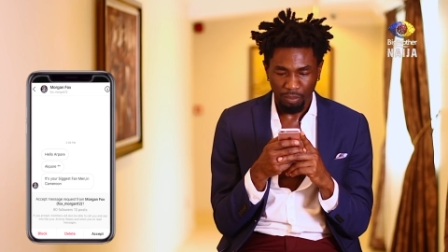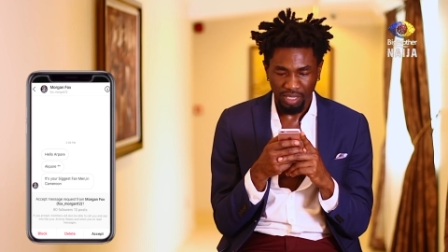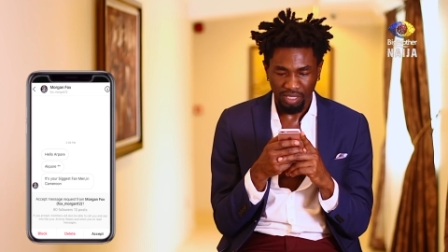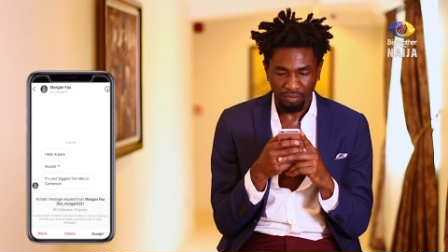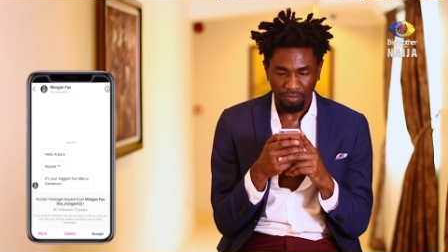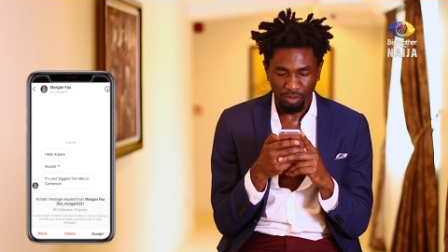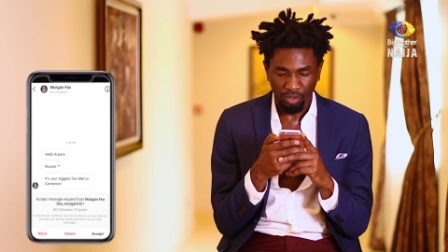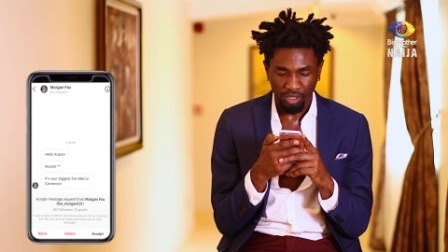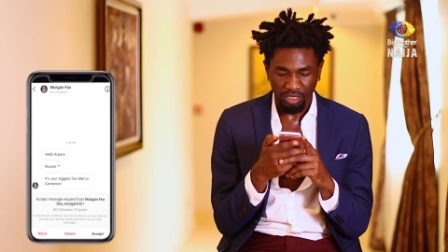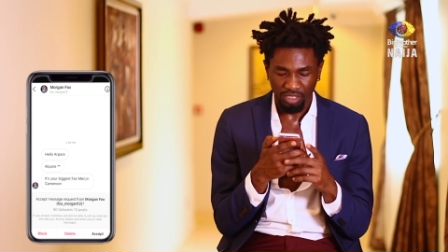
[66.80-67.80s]
Megan
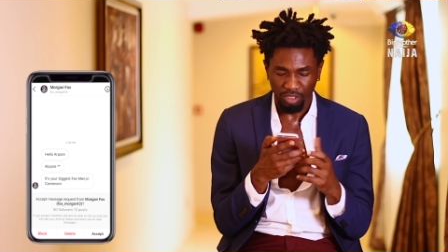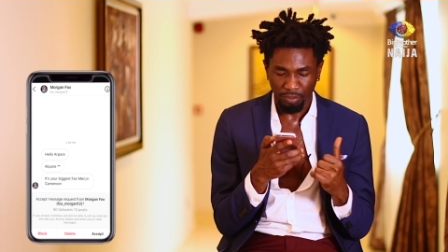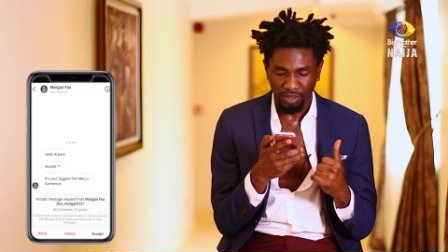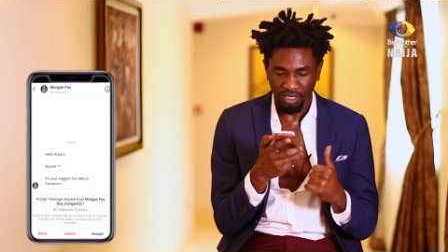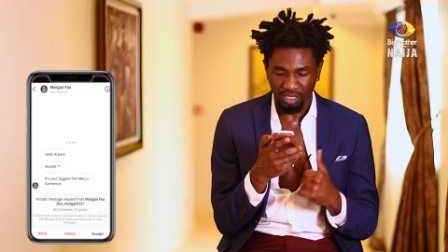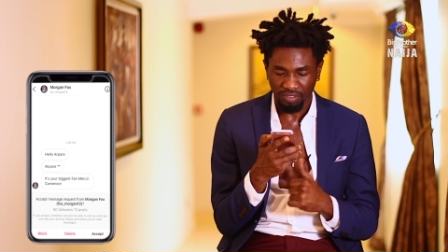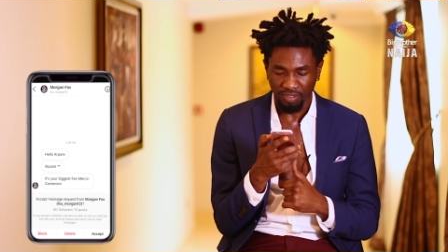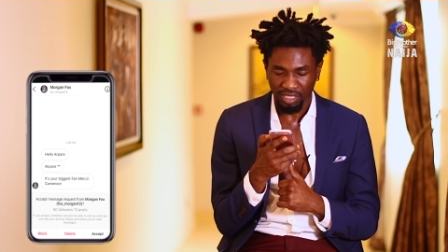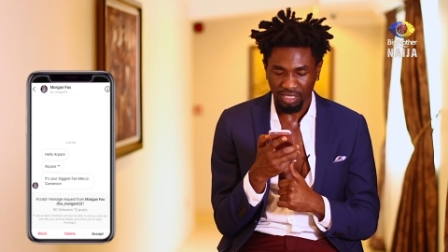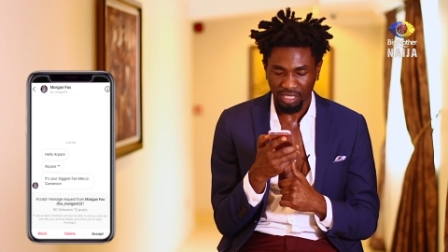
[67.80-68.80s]
Fox is your biggest
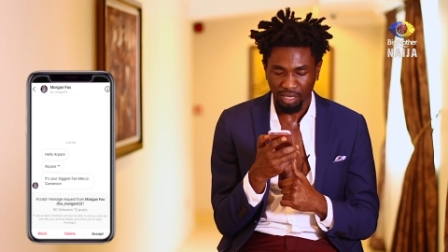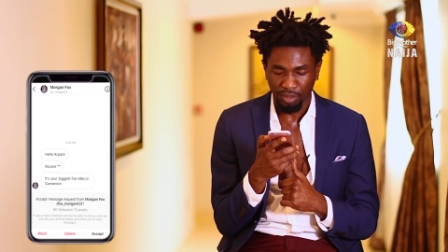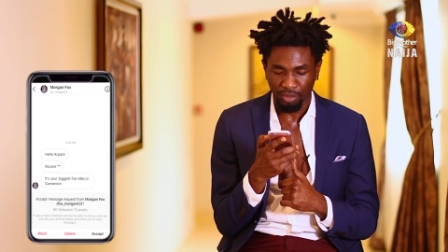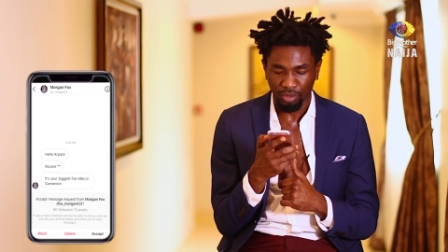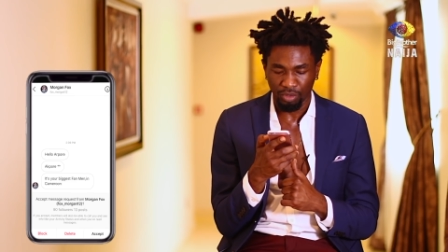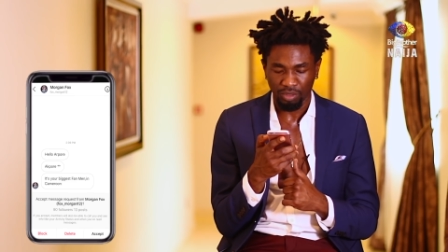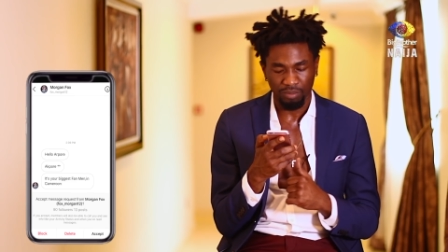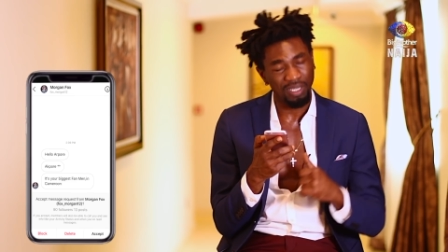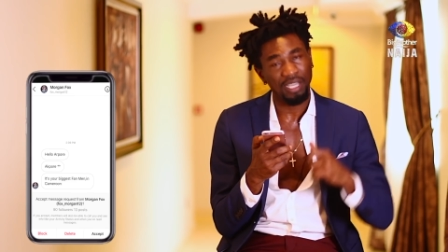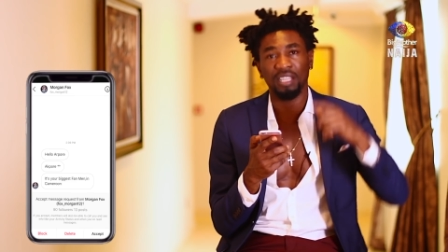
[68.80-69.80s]
fan in Cameroon,
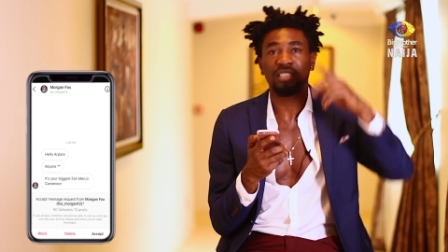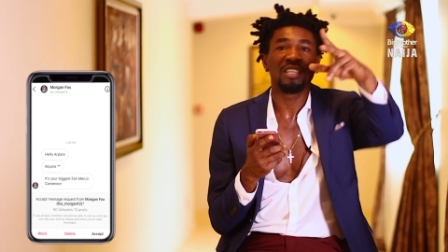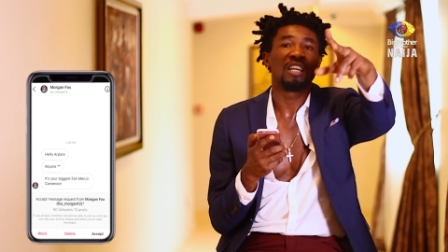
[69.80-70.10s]
man.